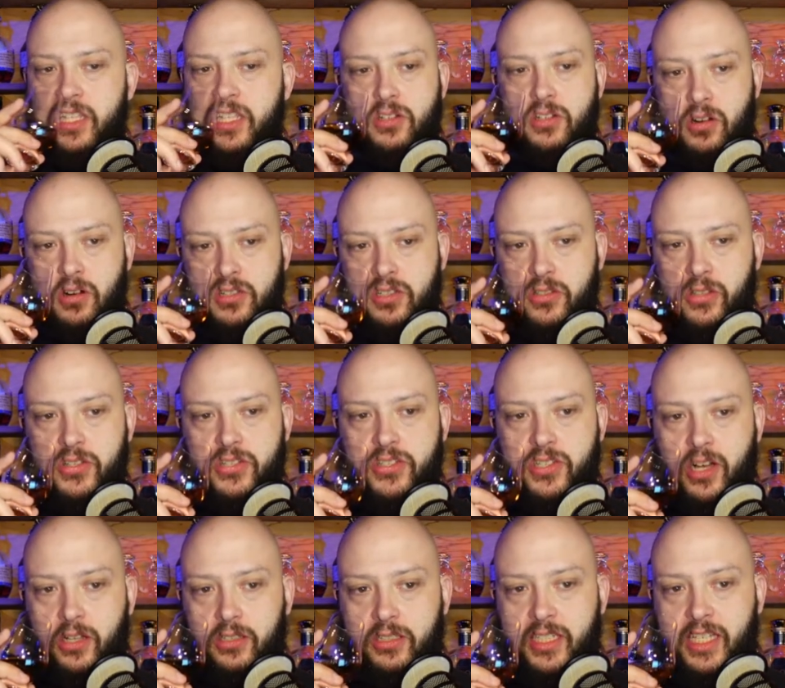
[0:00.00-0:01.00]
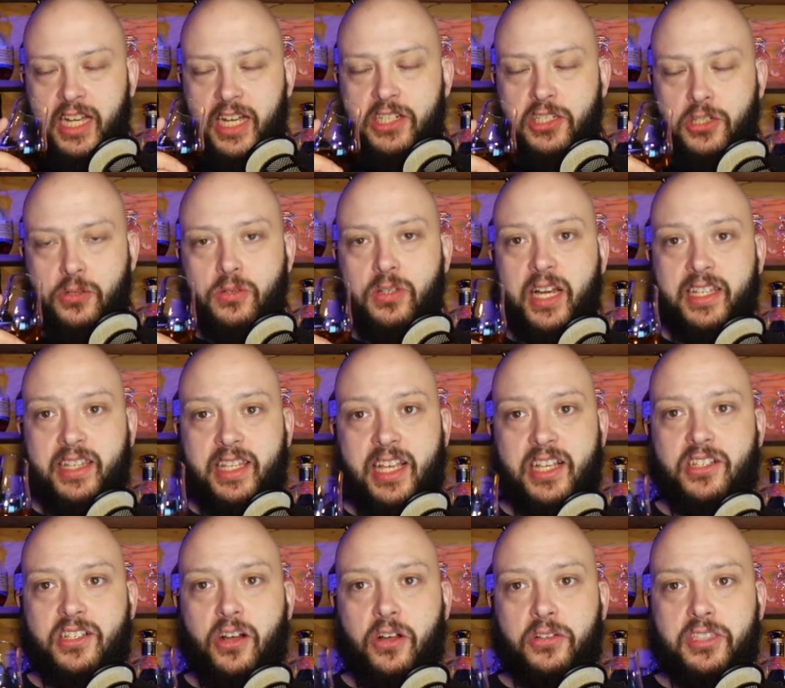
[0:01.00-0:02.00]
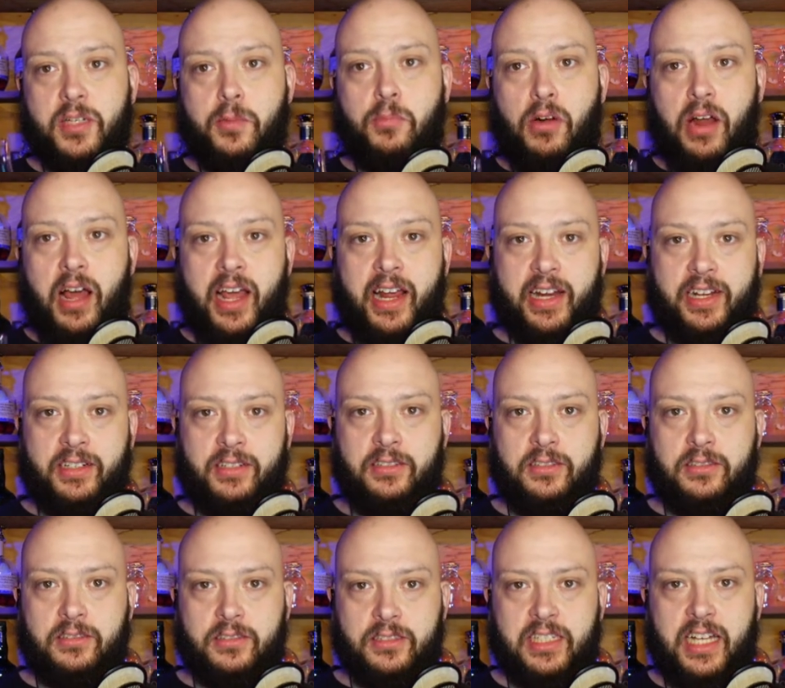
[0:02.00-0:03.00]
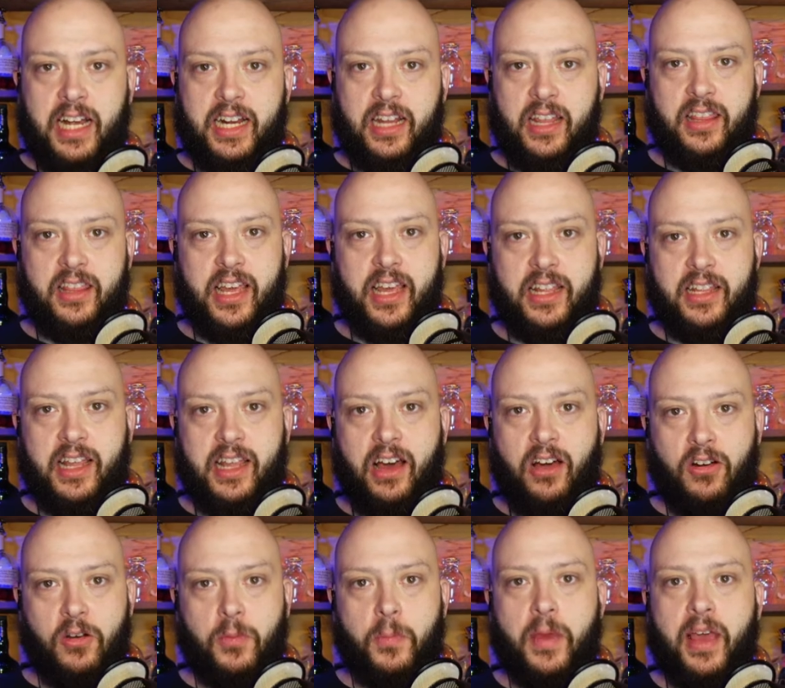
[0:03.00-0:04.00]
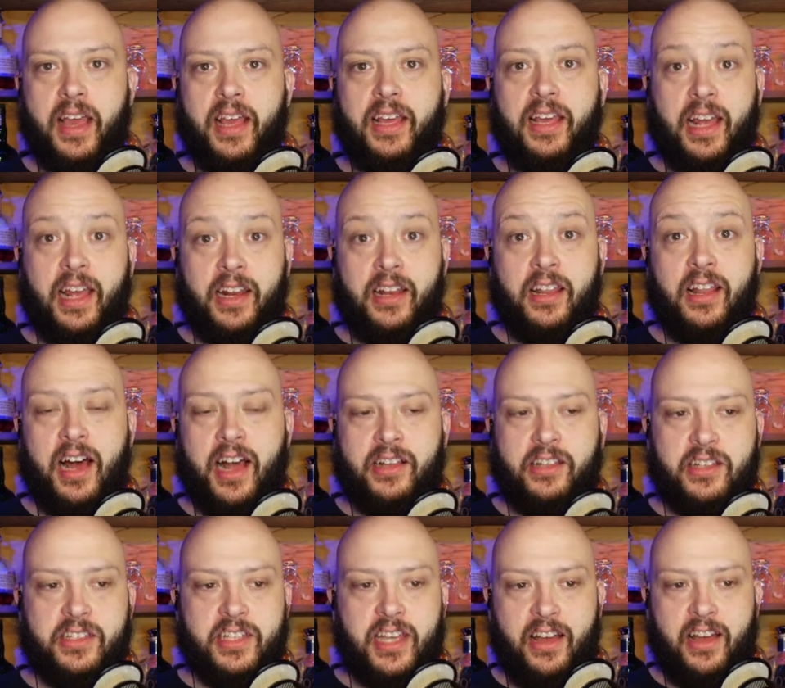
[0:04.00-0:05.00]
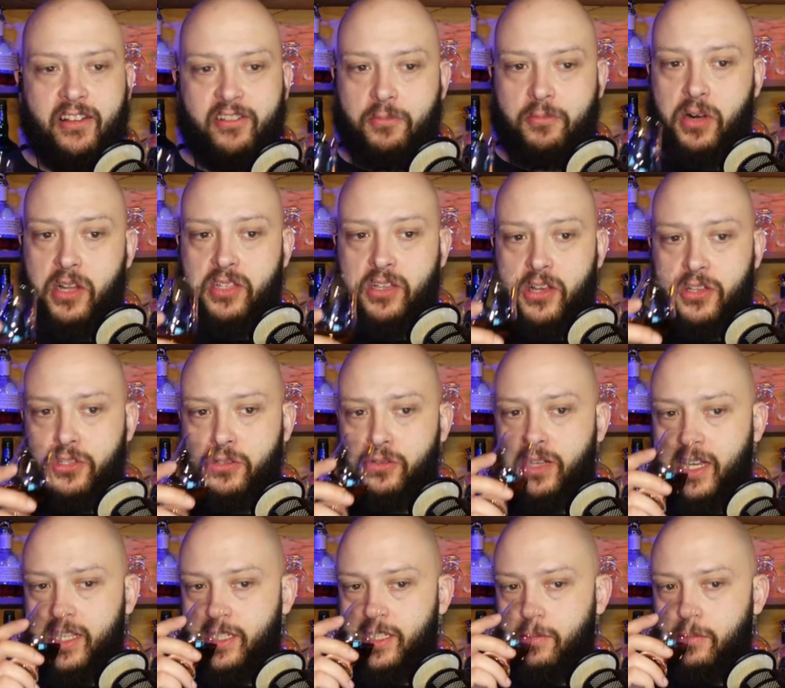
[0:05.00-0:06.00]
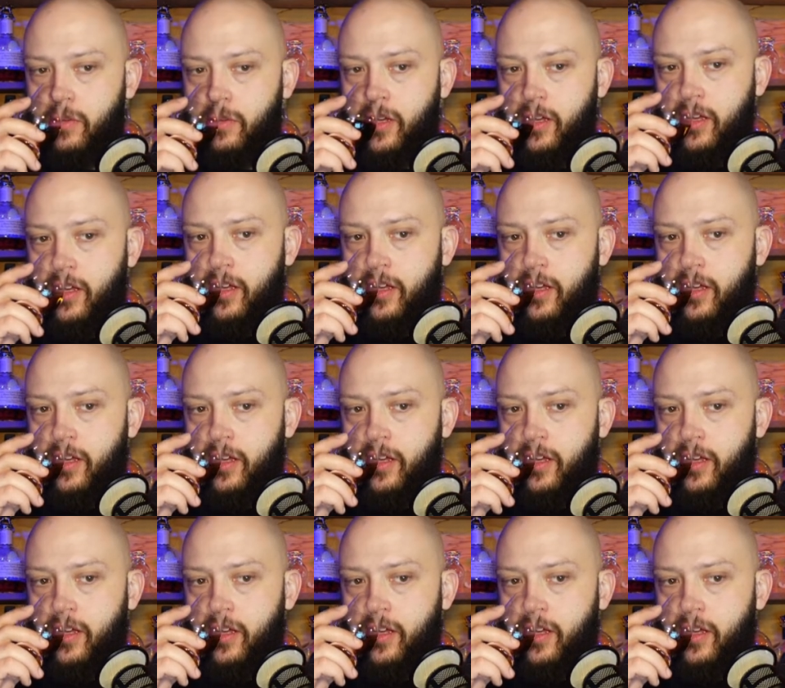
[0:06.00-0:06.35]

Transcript: Sure, it's a little salty. I do like that salty brine kind of thing that Ardbeg and the Islays have, but it's also got some